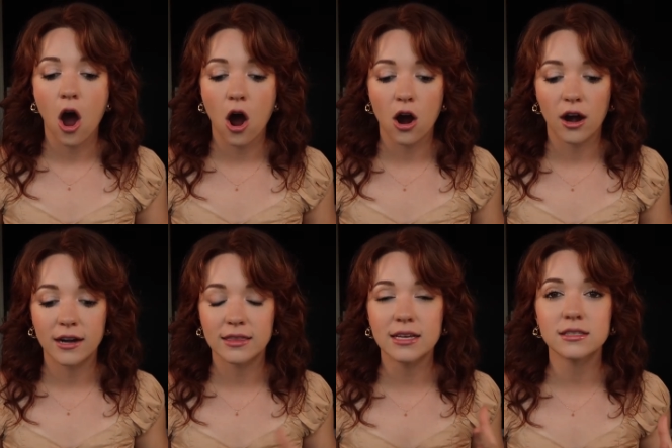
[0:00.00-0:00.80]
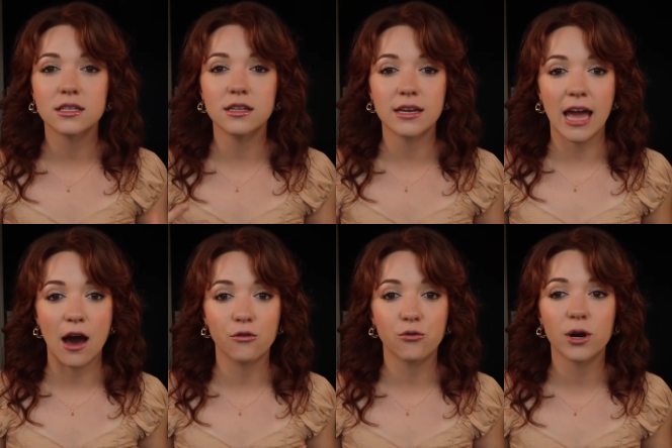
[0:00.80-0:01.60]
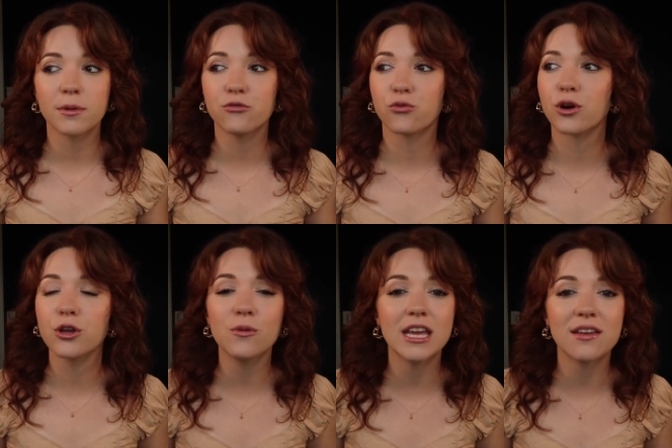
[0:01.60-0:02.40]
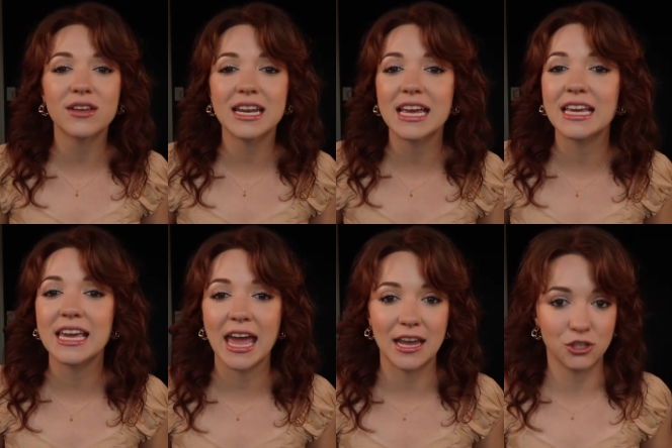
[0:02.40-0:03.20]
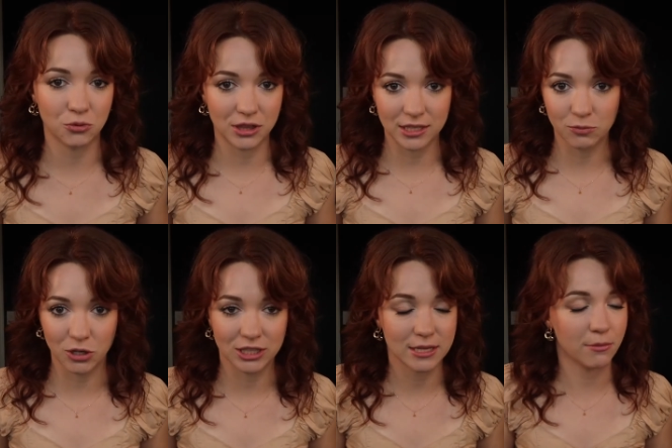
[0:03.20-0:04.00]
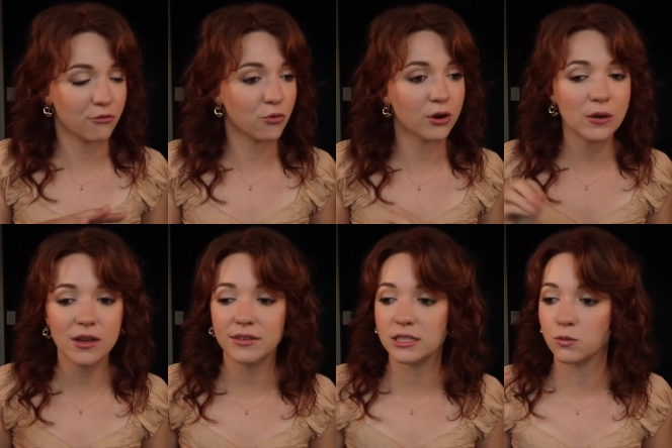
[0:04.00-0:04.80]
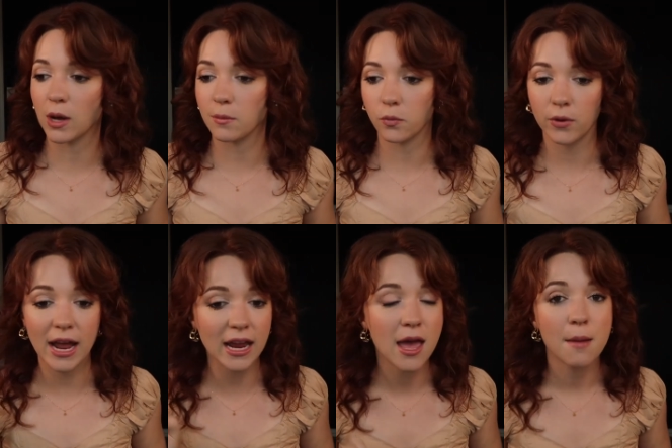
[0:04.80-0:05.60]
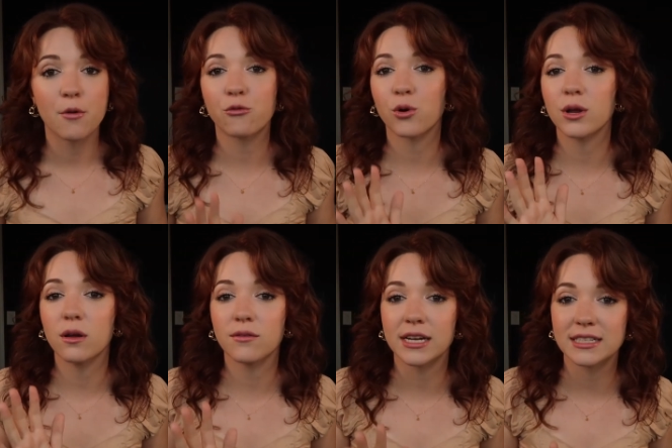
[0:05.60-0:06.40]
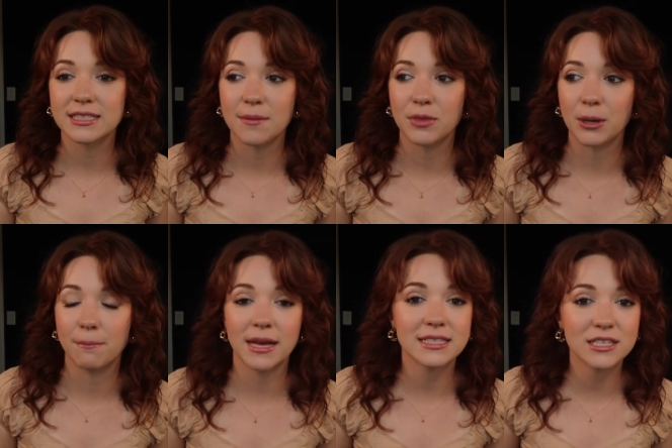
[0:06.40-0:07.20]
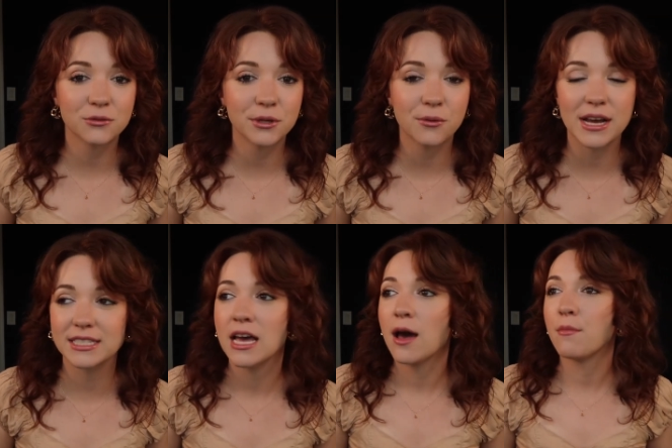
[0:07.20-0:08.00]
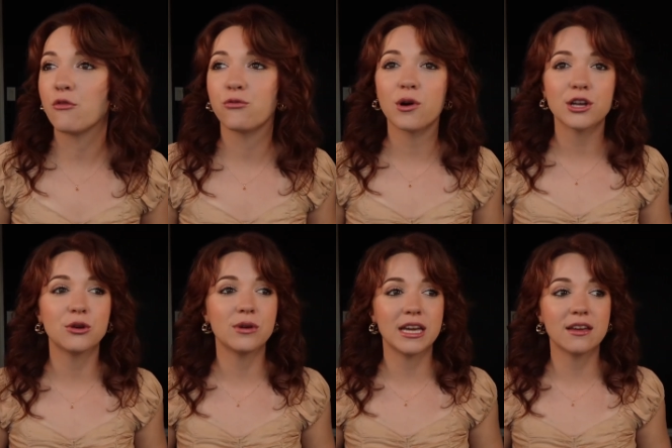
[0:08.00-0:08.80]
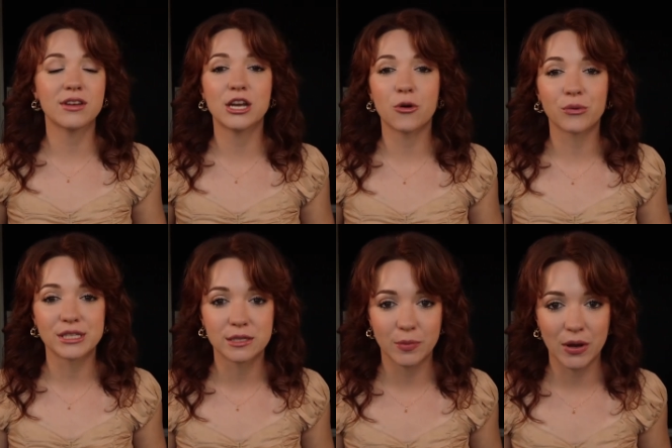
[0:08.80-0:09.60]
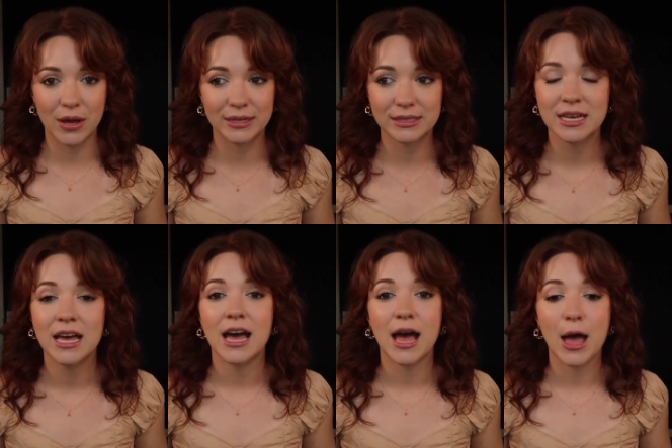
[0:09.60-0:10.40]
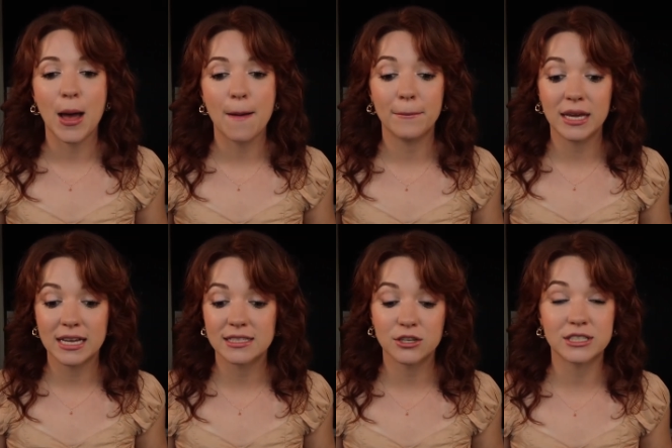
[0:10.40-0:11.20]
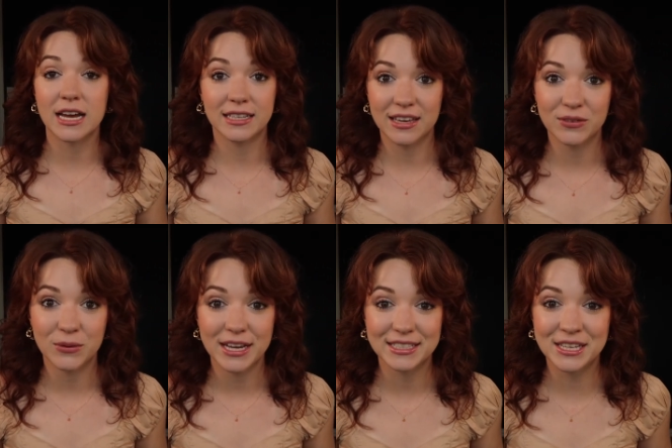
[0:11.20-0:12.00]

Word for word: are things to look out for before you even engage with this person, before you even swipe right, before you even accept their message request, before you even respond um, because they're dead giveaways